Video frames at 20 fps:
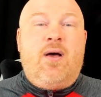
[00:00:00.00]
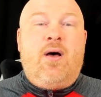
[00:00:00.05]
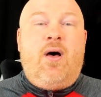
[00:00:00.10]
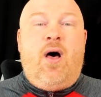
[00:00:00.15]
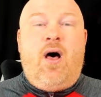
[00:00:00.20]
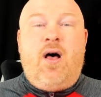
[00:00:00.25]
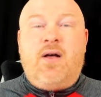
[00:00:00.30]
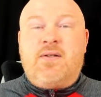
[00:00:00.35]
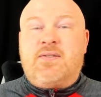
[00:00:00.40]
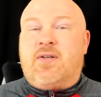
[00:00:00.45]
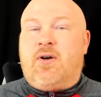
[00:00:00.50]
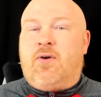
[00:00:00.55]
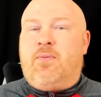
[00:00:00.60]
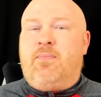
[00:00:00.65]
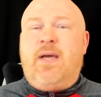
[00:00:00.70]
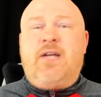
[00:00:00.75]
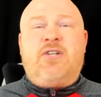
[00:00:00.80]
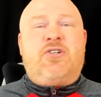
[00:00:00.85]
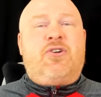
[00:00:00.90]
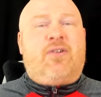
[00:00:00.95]
Also,
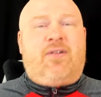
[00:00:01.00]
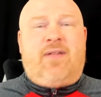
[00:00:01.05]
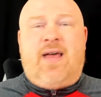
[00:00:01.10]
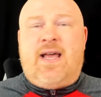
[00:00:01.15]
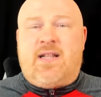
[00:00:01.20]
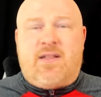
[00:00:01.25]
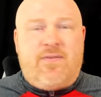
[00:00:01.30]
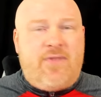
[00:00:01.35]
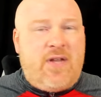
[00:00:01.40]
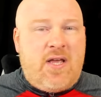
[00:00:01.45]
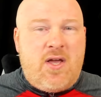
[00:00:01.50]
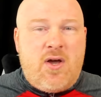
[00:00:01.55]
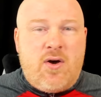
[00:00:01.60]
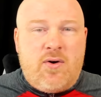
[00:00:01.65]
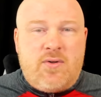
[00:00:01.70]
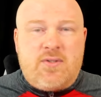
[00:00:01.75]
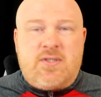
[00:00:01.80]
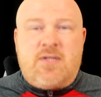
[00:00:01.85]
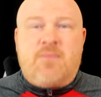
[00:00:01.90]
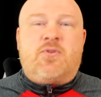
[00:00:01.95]
make sure to like the video,
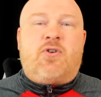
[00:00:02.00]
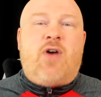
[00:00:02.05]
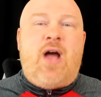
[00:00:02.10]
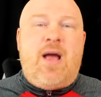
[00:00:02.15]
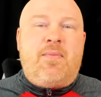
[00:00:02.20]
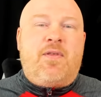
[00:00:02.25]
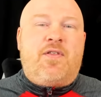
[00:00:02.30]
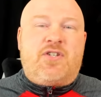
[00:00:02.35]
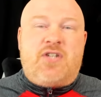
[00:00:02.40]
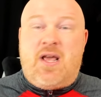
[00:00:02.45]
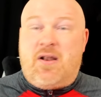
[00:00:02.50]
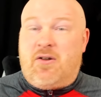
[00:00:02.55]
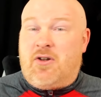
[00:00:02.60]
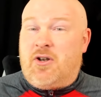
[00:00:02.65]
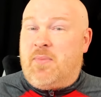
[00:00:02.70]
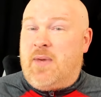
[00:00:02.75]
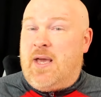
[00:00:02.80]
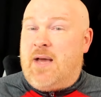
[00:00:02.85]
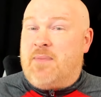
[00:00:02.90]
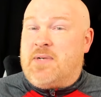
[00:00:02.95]
subscribe to the channel to
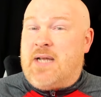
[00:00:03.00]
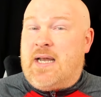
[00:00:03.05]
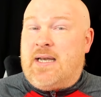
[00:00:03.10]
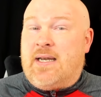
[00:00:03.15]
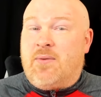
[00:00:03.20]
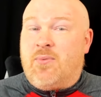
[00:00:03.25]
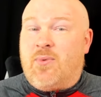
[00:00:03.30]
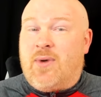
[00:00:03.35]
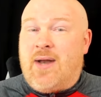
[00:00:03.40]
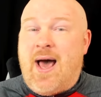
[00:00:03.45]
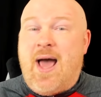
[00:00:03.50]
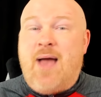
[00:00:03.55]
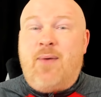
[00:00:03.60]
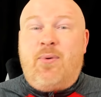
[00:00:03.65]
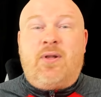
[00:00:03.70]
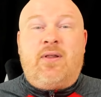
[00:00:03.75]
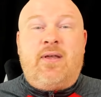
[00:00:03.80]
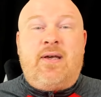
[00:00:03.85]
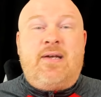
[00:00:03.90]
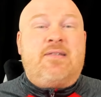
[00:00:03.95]
be updated when I
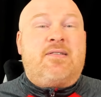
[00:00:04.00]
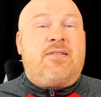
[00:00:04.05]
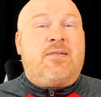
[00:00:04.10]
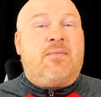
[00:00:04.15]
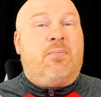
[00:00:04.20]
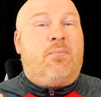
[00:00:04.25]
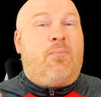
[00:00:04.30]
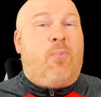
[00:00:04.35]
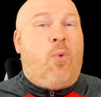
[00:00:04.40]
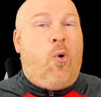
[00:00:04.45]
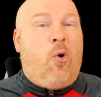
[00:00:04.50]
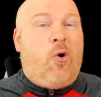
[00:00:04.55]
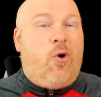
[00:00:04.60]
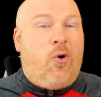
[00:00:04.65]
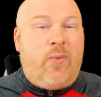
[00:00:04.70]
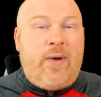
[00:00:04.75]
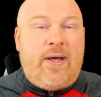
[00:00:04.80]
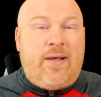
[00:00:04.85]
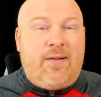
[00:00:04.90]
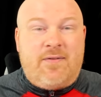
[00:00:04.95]
release more
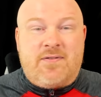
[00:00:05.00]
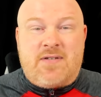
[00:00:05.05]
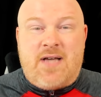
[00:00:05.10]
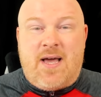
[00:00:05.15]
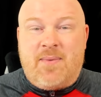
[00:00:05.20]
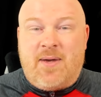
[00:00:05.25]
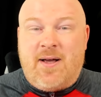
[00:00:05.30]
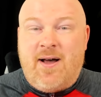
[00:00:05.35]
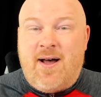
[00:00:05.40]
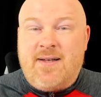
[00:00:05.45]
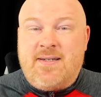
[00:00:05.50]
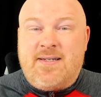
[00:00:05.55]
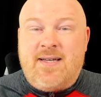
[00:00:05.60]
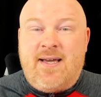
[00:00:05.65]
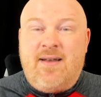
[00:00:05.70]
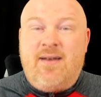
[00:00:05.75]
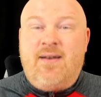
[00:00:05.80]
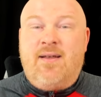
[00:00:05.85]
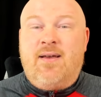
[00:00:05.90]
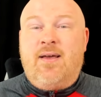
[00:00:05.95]
Wheel of Time
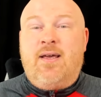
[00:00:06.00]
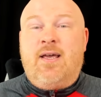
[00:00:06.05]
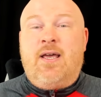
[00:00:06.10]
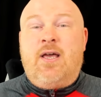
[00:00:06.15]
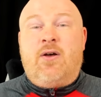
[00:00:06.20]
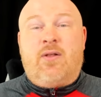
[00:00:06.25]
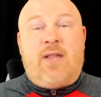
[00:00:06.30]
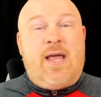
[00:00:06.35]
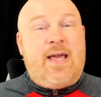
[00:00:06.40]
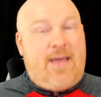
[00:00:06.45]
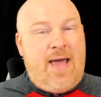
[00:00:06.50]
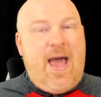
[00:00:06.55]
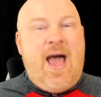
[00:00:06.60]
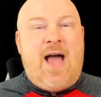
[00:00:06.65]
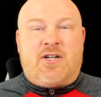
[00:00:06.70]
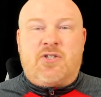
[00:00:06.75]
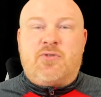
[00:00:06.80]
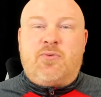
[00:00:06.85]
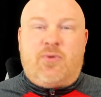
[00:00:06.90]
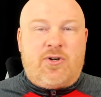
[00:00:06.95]
content like
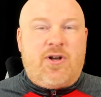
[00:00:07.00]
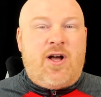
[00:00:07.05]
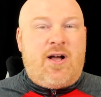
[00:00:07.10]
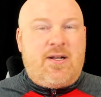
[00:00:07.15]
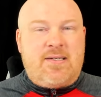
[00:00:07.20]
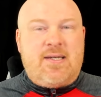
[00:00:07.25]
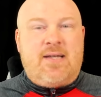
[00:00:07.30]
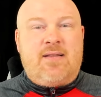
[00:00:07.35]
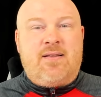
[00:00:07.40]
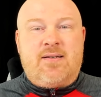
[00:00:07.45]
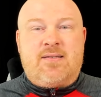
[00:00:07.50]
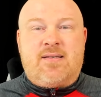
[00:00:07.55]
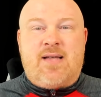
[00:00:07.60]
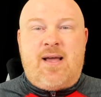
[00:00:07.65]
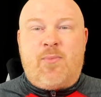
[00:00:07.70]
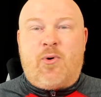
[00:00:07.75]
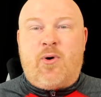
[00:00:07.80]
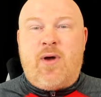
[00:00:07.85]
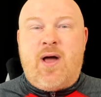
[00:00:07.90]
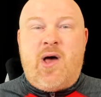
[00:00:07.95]
actual content this
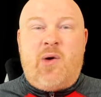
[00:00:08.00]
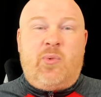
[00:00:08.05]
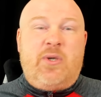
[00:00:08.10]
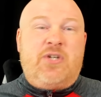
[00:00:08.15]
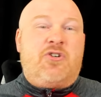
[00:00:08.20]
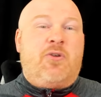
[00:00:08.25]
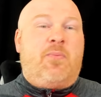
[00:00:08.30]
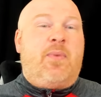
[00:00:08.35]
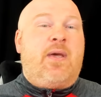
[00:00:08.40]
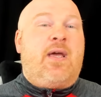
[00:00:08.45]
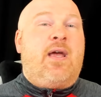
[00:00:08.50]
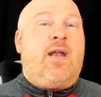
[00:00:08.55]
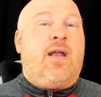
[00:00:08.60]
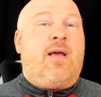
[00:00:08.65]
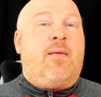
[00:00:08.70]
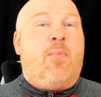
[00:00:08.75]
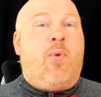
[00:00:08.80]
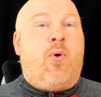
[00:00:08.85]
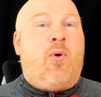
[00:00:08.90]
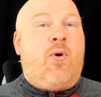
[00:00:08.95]
time around. We should be getting
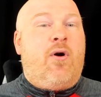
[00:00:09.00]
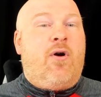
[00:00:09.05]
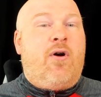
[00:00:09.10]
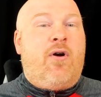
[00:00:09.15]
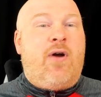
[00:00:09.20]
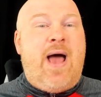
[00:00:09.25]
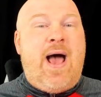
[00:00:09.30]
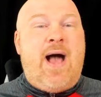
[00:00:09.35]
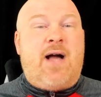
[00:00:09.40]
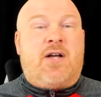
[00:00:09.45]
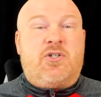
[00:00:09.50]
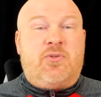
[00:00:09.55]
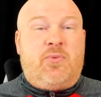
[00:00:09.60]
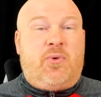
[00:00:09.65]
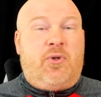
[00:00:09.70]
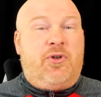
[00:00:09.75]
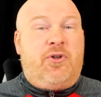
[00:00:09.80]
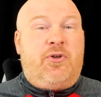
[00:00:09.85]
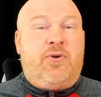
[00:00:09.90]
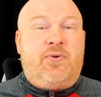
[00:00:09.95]
more
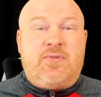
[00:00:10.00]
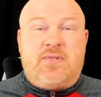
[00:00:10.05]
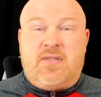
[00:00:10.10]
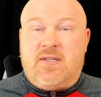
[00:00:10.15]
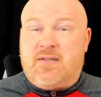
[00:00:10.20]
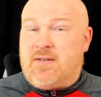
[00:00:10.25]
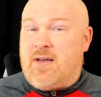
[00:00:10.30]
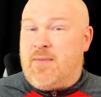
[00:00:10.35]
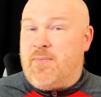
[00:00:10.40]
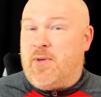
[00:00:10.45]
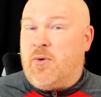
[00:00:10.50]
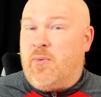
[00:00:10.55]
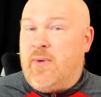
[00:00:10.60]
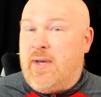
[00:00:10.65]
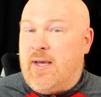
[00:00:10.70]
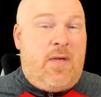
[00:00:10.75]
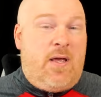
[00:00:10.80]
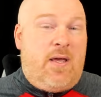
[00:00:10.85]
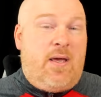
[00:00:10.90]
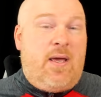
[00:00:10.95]
actual news this coming
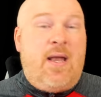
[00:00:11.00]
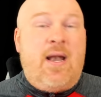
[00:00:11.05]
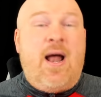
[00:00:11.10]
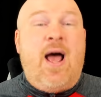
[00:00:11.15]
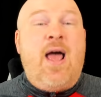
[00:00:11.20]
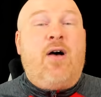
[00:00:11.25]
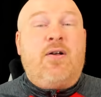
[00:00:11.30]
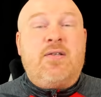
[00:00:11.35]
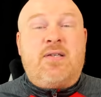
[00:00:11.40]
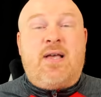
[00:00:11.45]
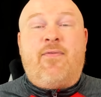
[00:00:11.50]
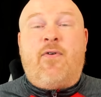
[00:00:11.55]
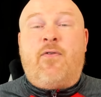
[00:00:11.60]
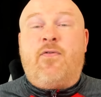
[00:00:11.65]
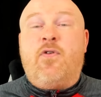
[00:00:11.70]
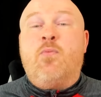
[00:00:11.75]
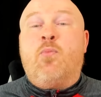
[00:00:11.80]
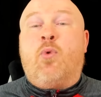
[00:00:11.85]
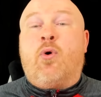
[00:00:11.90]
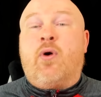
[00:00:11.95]
week. And I also have a
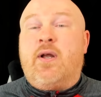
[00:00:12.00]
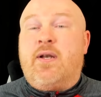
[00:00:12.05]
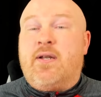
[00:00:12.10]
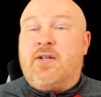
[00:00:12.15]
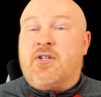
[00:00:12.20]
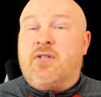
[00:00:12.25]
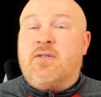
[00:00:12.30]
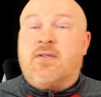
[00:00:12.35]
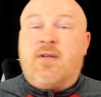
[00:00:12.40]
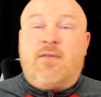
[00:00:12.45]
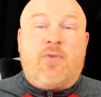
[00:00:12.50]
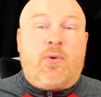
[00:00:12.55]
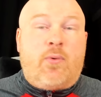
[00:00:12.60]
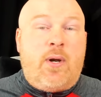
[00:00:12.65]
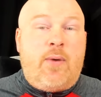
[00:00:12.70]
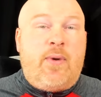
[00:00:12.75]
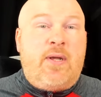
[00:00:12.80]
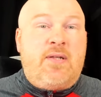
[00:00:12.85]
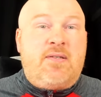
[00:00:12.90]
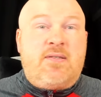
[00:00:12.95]
few more editions of the
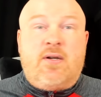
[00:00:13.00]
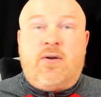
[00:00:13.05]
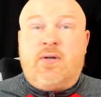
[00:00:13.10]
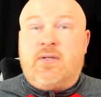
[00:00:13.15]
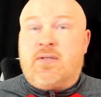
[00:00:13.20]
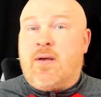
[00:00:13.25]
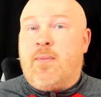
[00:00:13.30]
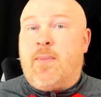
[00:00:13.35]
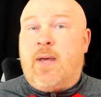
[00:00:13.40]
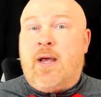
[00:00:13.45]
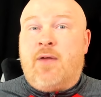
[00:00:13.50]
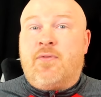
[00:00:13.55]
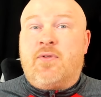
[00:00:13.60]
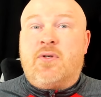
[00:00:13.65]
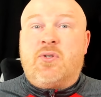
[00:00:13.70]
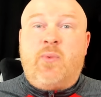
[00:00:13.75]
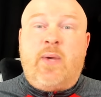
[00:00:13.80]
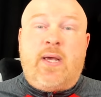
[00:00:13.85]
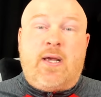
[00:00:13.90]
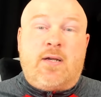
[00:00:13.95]
reread series coming out
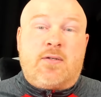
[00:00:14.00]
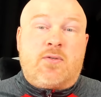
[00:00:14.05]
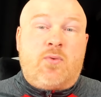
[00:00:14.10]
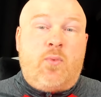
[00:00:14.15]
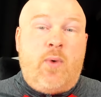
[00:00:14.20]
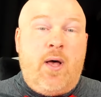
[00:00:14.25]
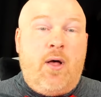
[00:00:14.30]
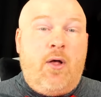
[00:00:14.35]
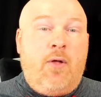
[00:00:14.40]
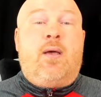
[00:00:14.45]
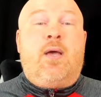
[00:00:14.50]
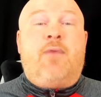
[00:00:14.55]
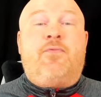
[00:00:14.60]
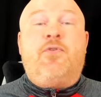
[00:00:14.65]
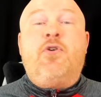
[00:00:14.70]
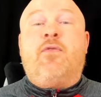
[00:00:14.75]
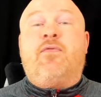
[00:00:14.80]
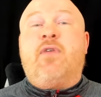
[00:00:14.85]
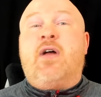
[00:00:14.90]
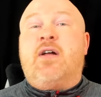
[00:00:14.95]
this week as well. If you
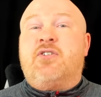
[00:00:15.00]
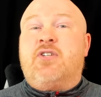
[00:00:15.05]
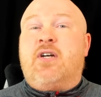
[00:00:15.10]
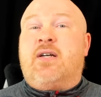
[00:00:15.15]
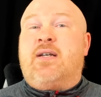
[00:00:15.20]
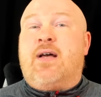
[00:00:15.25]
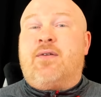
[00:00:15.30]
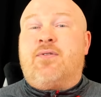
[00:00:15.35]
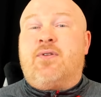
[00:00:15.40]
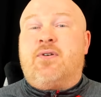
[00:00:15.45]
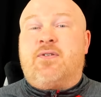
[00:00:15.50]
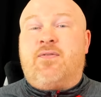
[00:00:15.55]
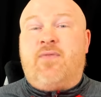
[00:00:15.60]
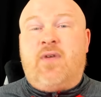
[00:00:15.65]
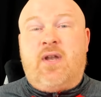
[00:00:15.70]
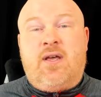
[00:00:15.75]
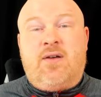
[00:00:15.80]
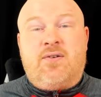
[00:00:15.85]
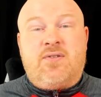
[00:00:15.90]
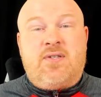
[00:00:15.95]
have not checked out those
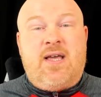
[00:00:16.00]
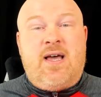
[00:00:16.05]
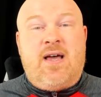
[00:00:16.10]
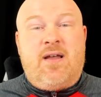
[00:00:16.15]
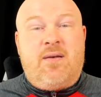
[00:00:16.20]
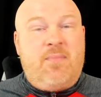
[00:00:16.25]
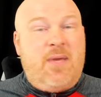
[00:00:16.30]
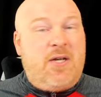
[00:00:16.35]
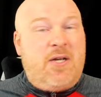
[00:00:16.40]
videos yet, make